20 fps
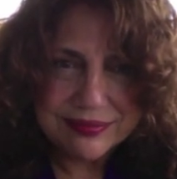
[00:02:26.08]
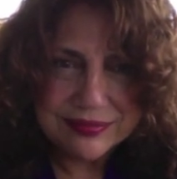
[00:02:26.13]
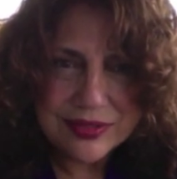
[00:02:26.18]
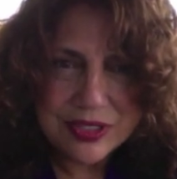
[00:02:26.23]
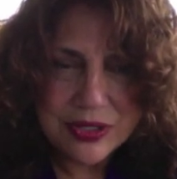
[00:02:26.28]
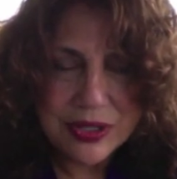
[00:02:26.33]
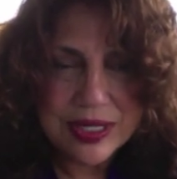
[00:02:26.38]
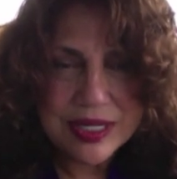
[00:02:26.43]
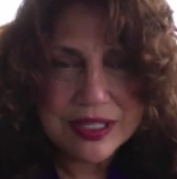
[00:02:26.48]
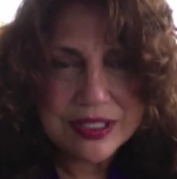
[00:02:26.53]

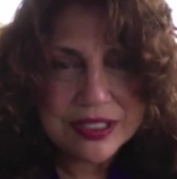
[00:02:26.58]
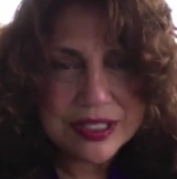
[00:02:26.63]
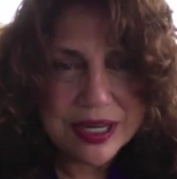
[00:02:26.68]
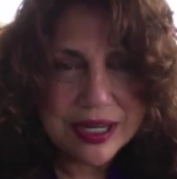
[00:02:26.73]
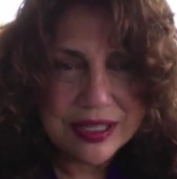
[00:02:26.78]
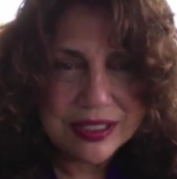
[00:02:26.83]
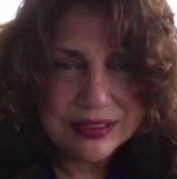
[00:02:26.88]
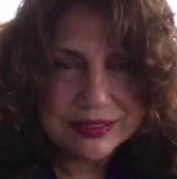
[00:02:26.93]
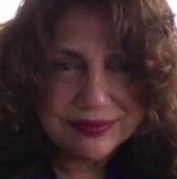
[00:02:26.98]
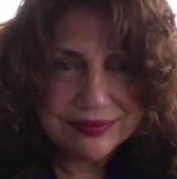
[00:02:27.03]
trying to
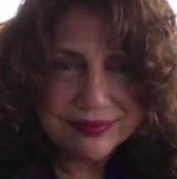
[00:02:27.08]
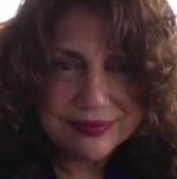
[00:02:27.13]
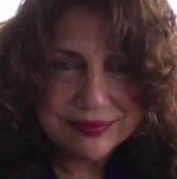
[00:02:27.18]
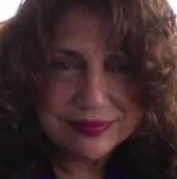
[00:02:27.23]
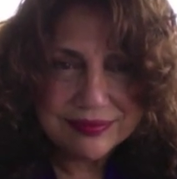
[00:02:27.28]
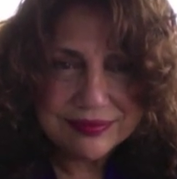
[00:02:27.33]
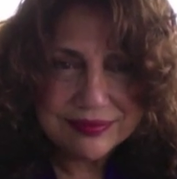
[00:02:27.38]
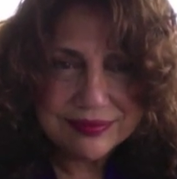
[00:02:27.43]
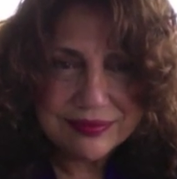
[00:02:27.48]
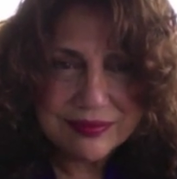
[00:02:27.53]
share
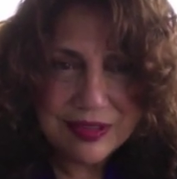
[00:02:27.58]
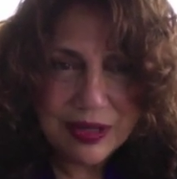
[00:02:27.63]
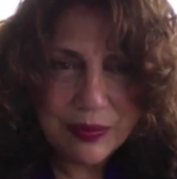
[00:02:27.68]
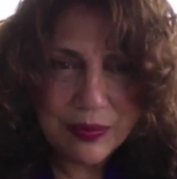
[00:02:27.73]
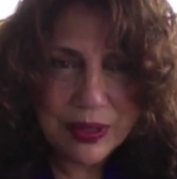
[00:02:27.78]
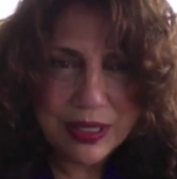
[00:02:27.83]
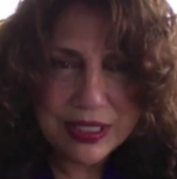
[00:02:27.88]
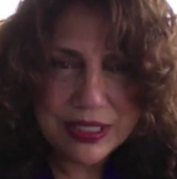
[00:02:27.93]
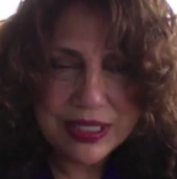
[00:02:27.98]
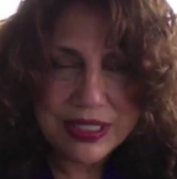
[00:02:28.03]

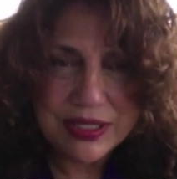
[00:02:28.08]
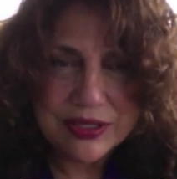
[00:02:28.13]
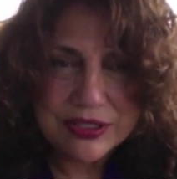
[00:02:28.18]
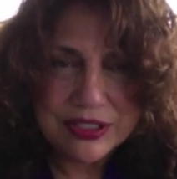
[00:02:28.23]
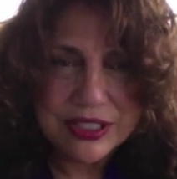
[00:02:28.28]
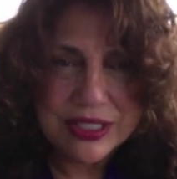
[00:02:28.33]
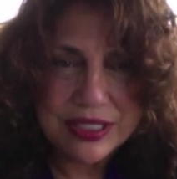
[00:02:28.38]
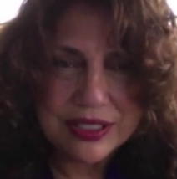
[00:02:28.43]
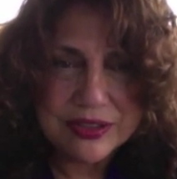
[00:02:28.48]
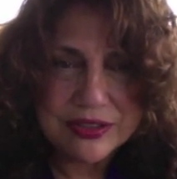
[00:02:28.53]
what he or
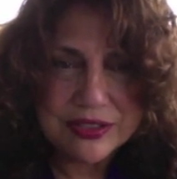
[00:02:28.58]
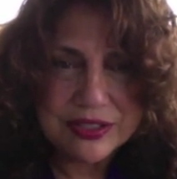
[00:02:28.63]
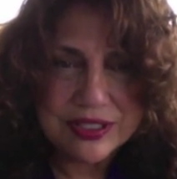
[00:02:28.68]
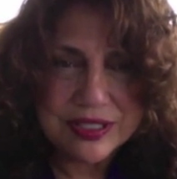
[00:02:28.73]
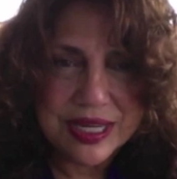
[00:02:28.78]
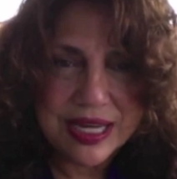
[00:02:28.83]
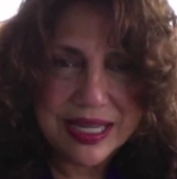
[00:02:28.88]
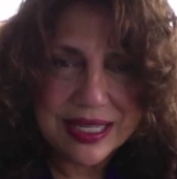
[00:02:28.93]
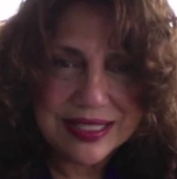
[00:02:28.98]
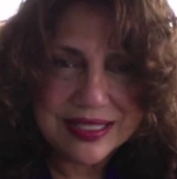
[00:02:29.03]
she
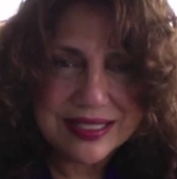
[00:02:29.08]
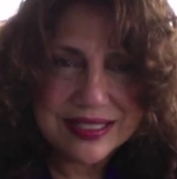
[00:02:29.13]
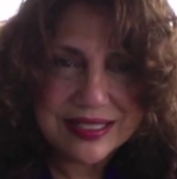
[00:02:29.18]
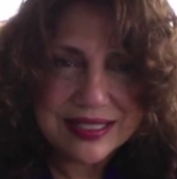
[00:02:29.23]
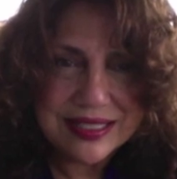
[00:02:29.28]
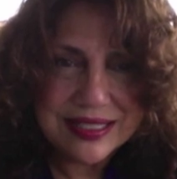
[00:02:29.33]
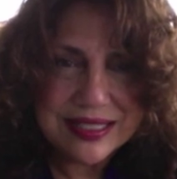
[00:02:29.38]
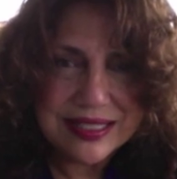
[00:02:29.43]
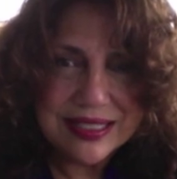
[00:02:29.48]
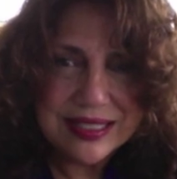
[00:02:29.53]
understands.
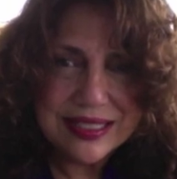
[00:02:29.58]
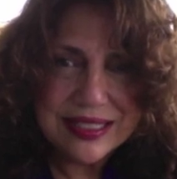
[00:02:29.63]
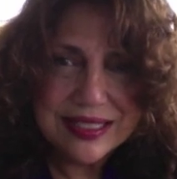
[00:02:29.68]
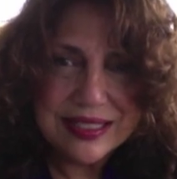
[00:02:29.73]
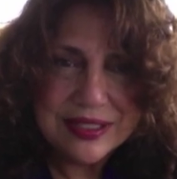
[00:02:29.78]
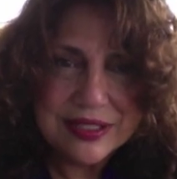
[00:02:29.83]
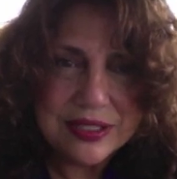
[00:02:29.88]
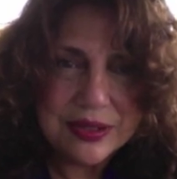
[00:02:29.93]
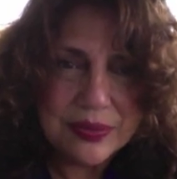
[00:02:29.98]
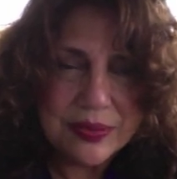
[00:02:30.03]

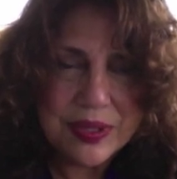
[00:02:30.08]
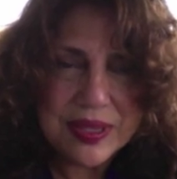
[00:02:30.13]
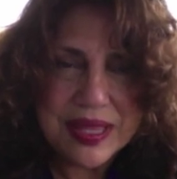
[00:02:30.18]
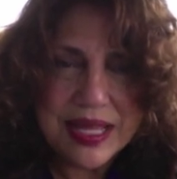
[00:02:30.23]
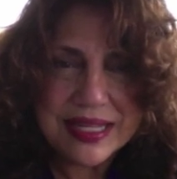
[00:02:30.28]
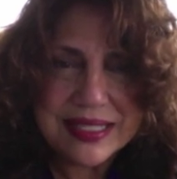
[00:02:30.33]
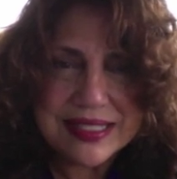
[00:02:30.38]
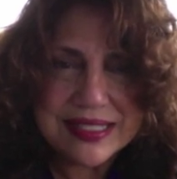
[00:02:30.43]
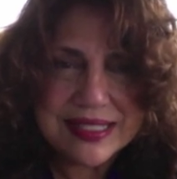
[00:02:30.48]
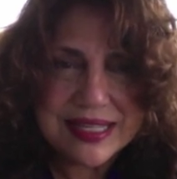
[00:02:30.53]
So with
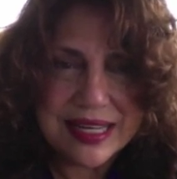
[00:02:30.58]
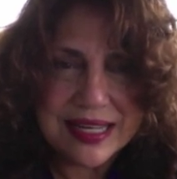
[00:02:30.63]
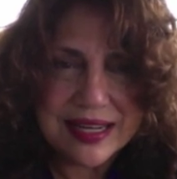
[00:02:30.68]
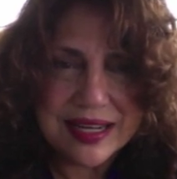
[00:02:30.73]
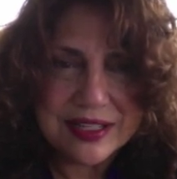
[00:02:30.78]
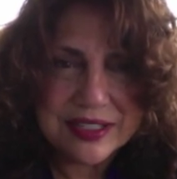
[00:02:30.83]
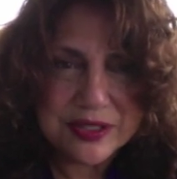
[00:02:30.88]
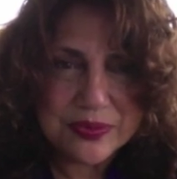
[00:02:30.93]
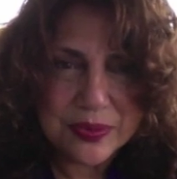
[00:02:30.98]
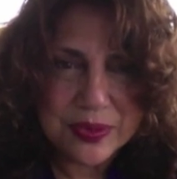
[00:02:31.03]
that said,
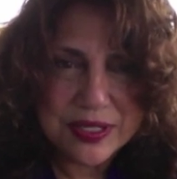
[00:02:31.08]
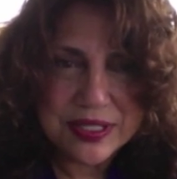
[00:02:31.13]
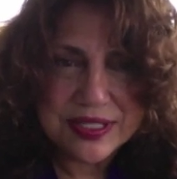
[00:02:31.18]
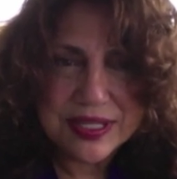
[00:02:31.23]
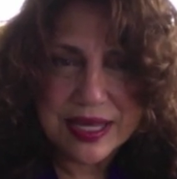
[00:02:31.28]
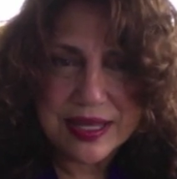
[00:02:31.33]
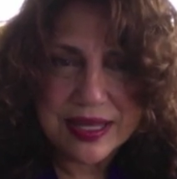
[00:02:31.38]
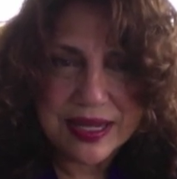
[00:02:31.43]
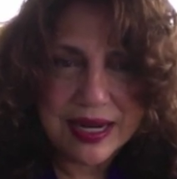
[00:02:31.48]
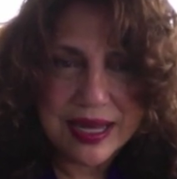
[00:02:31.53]
I just want to
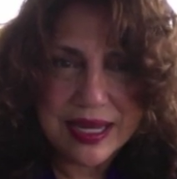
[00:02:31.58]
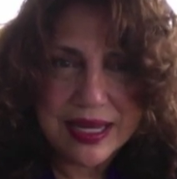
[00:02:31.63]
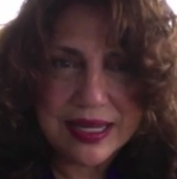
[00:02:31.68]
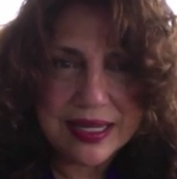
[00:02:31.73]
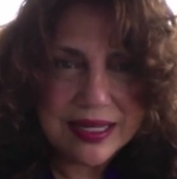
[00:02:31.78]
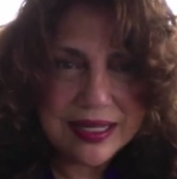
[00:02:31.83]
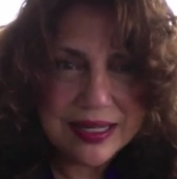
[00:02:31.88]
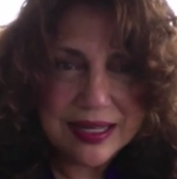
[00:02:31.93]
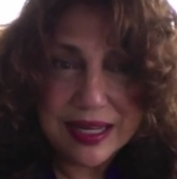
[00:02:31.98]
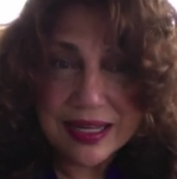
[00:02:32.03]
say
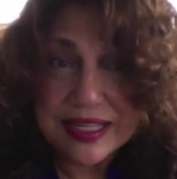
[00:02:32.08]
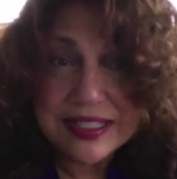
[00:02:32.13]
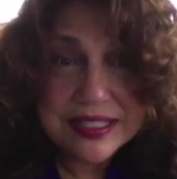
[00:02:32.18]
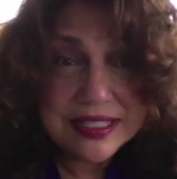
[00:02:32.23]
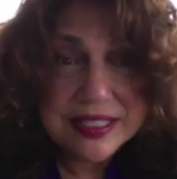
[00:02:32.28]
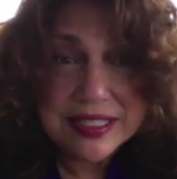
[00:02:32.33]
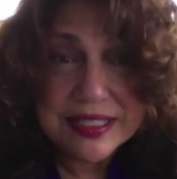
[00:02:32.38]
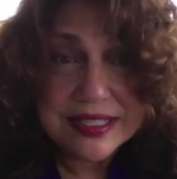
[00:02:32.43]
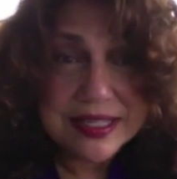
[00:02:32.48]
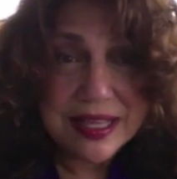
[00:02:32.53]
that it's a
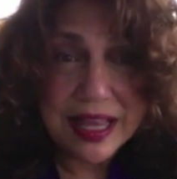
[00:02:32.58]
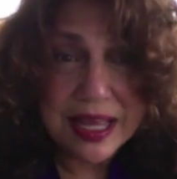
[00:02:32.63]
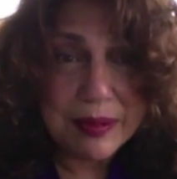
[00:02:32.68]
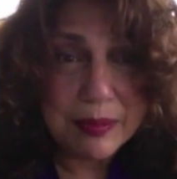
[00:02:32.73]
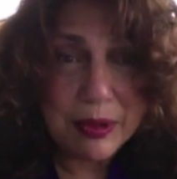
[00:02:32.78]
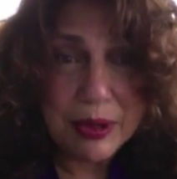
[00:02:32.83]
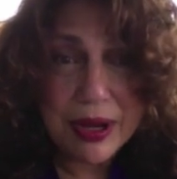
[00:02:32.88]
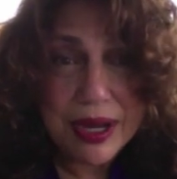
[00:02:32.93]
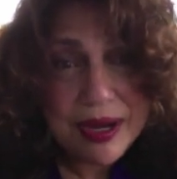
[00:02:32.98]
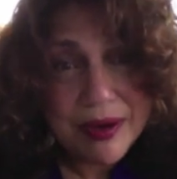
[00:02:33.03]

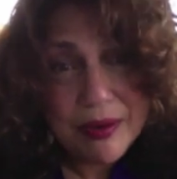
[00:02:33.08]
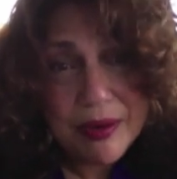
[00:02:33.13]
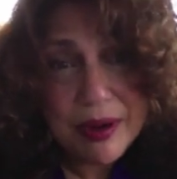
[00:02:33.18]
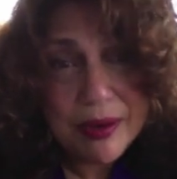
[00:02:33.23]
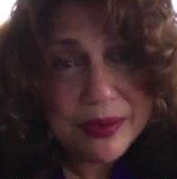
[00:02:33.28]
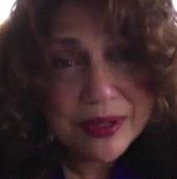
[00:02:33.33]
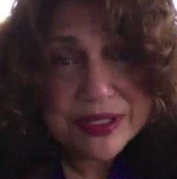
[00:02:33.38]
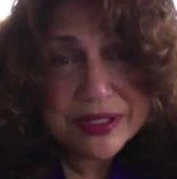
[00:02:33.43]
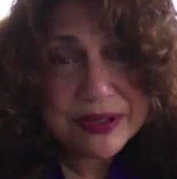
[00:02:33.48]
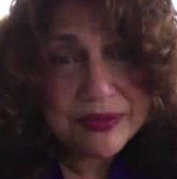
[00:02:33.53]
disclaimer. I don't
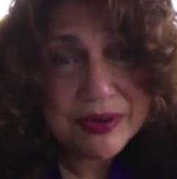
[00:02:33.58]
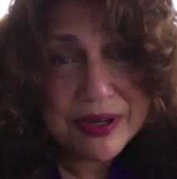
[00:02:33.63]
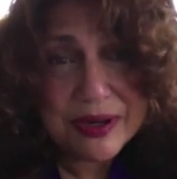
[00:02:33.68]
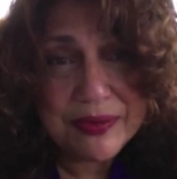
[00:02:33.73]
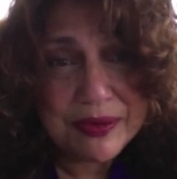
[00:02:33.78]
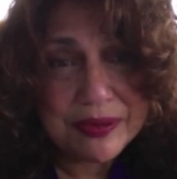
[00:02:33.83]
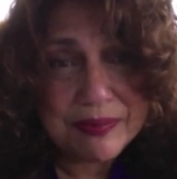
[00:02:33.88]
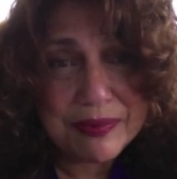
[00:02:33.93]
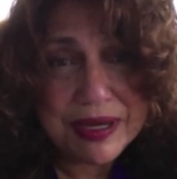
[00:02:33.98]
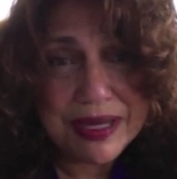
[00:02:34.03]
always agree
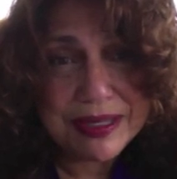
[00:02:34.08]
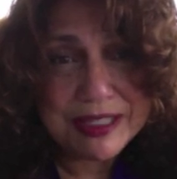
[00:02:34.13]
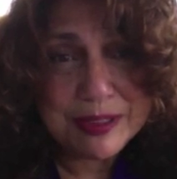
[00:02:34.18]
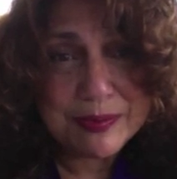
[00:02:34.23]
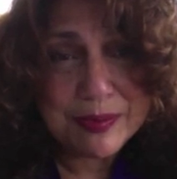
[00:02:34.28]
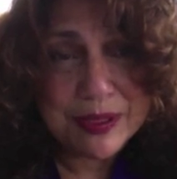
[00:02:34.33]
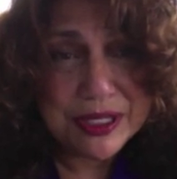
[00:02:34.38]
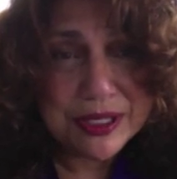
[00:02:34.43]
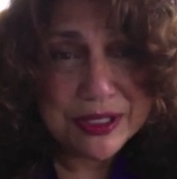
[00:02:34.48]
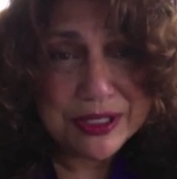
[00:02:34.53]
with my
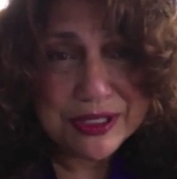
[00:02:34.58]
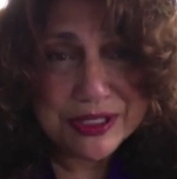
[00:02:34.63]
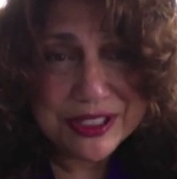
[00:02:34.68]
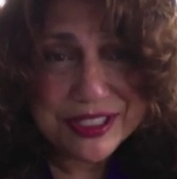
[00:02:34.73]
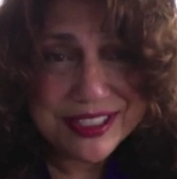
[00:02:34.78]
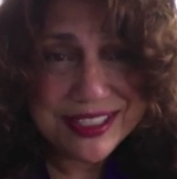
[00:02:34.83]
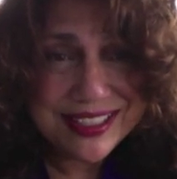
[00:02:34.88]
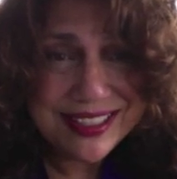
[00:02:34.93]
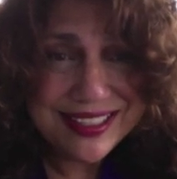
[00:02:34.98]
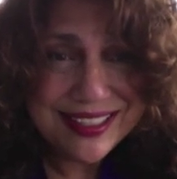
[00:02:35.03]

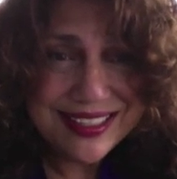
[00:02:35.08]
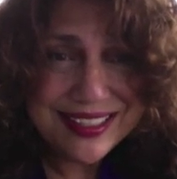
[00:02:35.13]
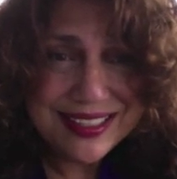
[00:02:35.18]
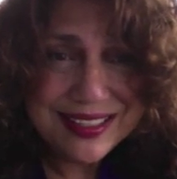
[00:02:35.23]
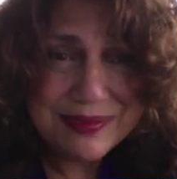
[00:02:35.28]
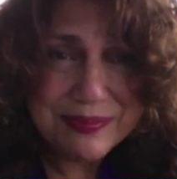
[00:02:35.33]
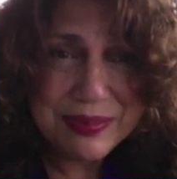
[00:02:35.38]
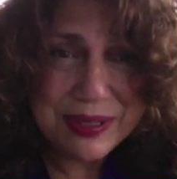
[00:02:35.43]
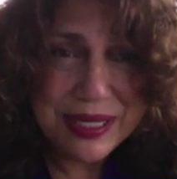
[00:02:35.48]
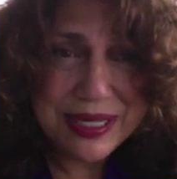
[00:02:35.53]
speakers,
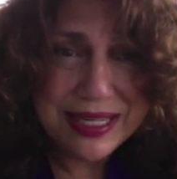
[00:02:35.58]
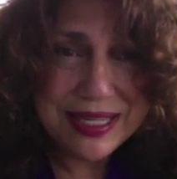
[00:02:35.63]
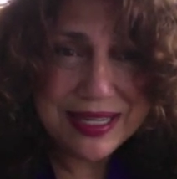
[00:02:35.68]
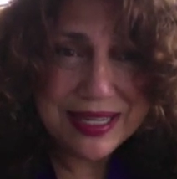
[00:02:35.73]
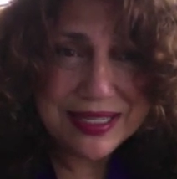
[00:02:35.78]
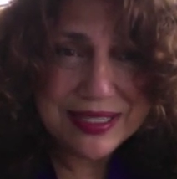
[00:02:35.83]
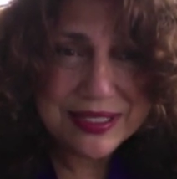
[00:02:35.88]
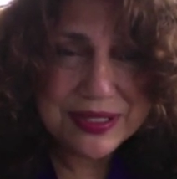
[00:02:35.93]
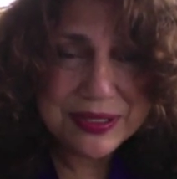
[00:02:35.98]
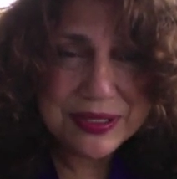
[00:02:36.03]
but
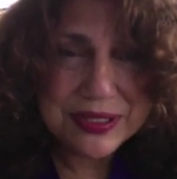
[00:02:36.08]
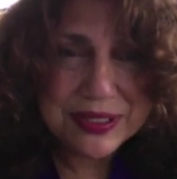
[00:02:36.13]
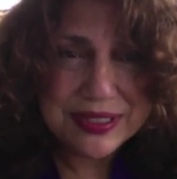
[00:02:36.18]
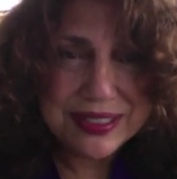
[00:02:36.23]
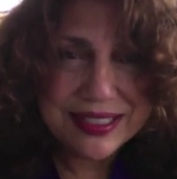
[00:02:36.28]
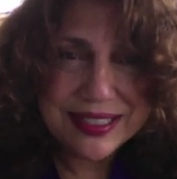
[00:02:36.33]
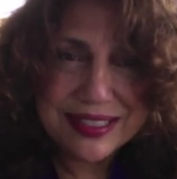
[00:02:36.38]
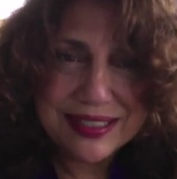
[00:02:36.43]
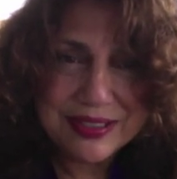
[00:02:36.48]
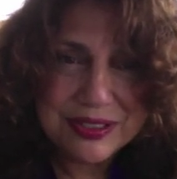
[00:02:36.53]
I
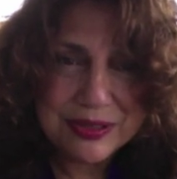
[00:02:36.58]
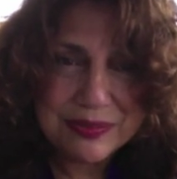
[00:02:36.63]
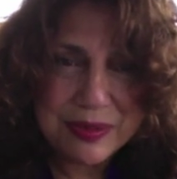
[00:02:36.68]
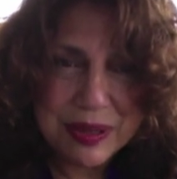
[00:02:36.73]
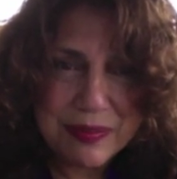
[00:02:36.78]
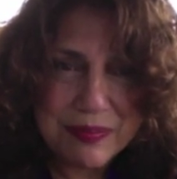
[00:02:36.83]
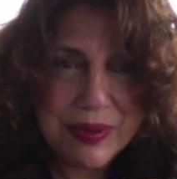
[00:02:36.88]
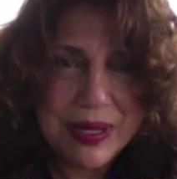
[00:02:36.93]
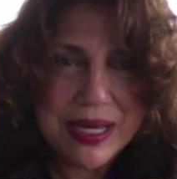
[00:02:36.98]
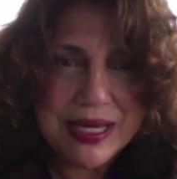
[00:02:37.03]
certainly do
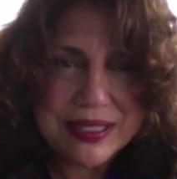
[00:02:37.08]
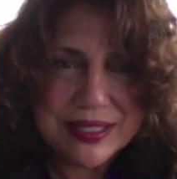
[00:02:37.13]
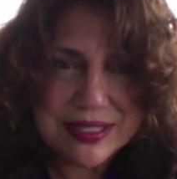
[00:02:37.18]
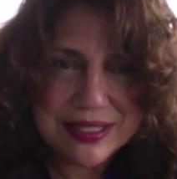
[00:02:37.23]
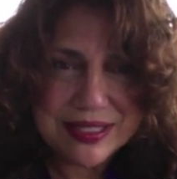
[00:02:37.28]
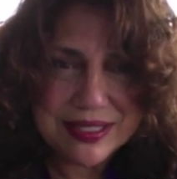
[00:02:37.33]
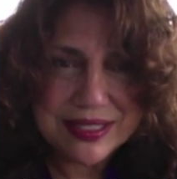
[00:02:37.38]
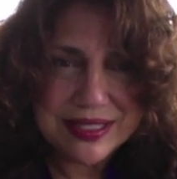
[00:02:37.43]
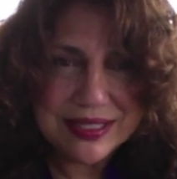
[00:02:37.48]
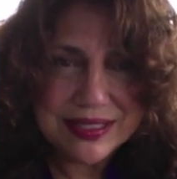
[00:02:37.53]
my
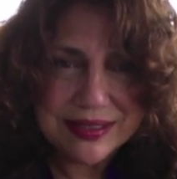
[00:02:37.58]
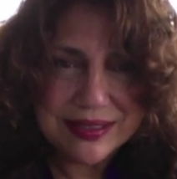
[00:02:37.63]
best